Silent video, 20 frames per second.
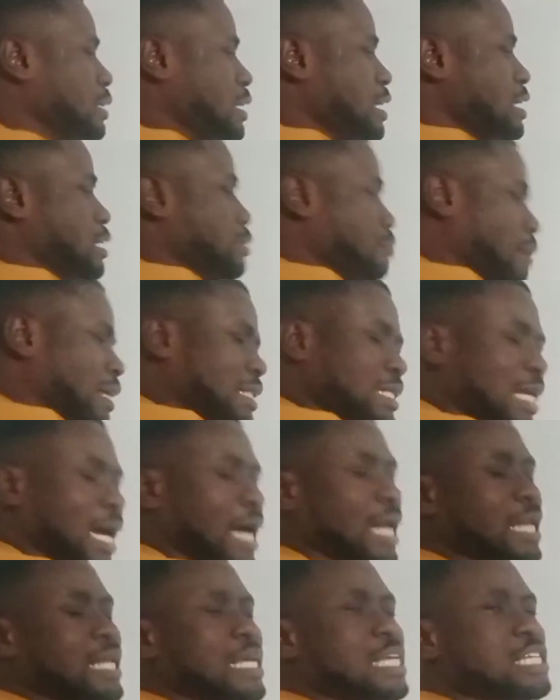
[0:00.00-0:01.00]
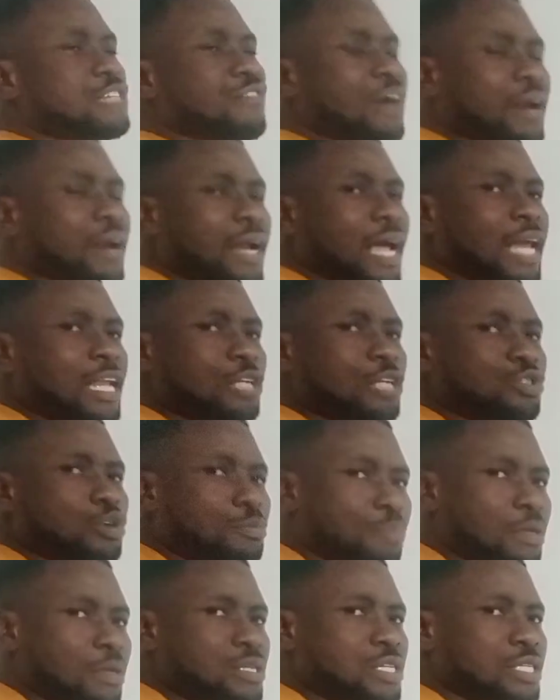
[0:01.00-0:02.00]
this metal is very
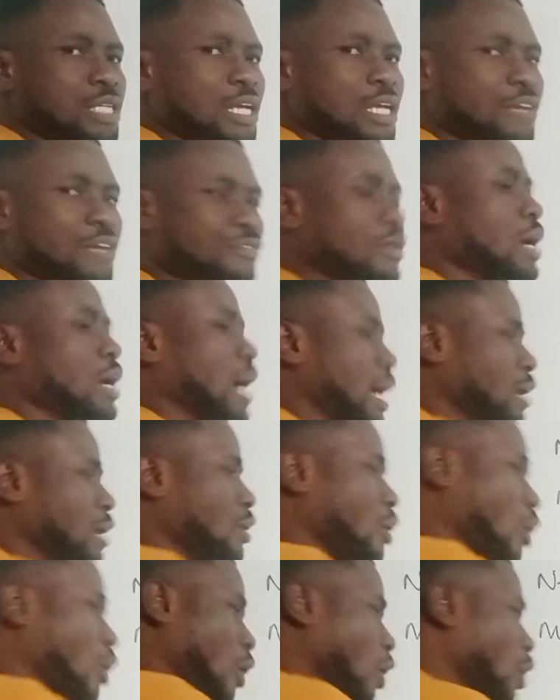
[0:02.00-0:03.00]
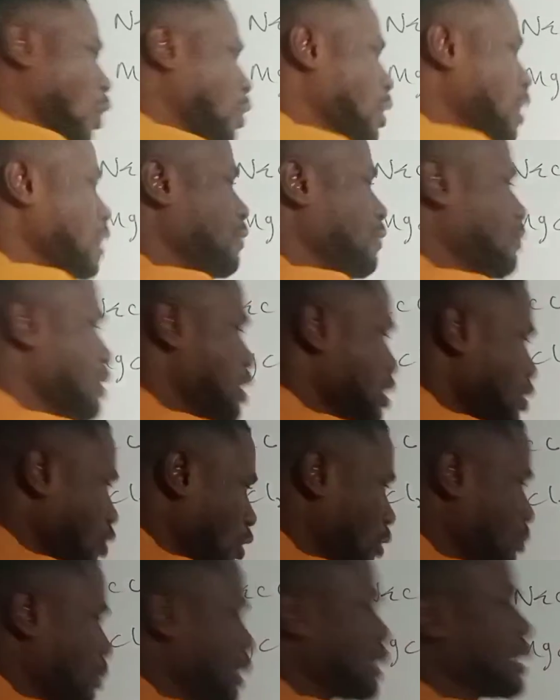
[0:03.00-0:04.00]
electropositive or if this
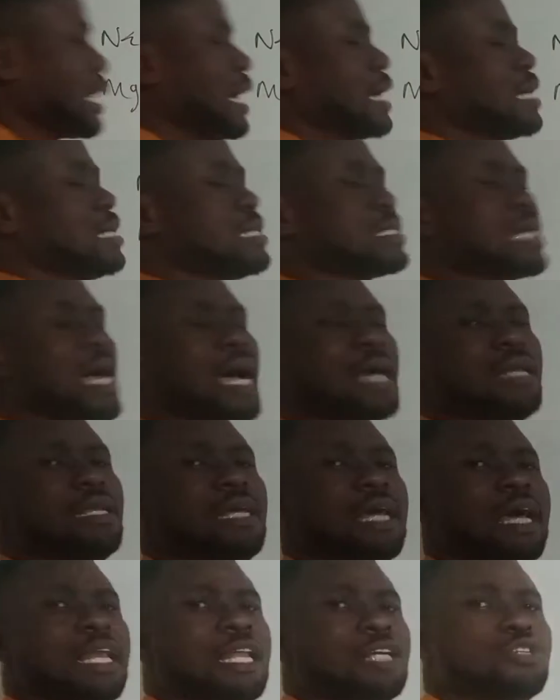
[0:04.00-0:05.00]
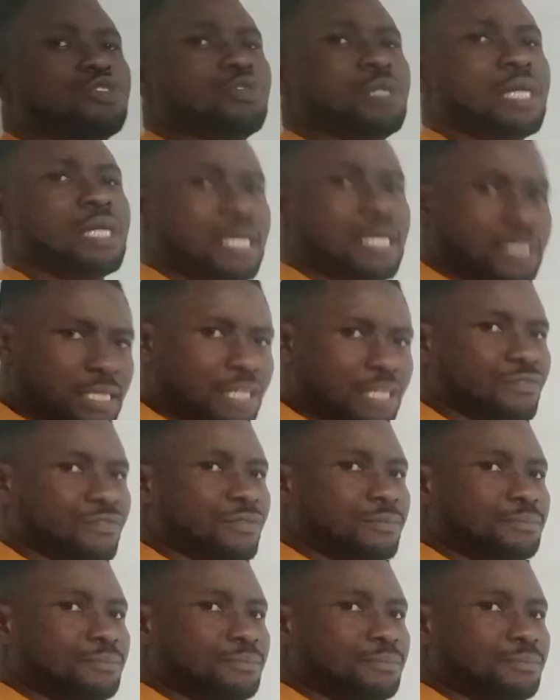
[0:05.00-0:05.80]
non-metal is highly electronegative.